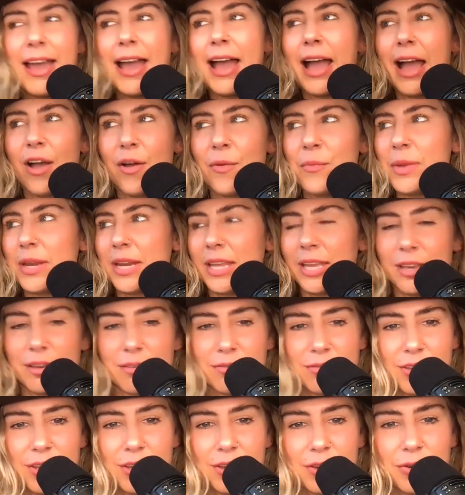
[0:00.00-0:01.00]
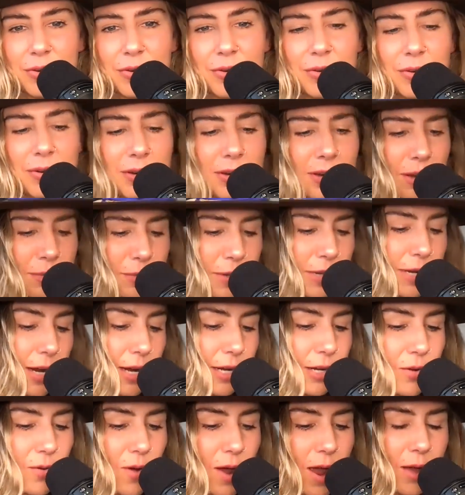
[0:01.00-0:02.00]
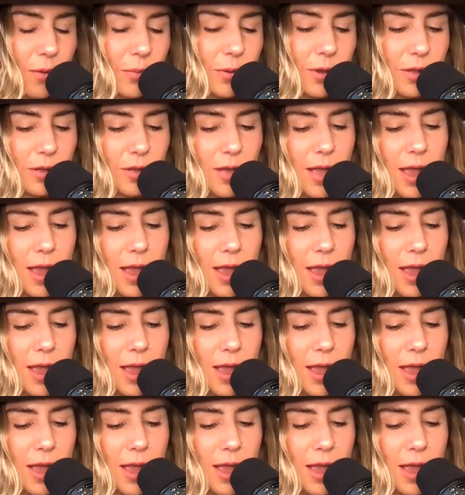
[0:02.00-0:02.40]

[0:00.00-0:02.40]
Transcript: How many of you, I mean, I know I will,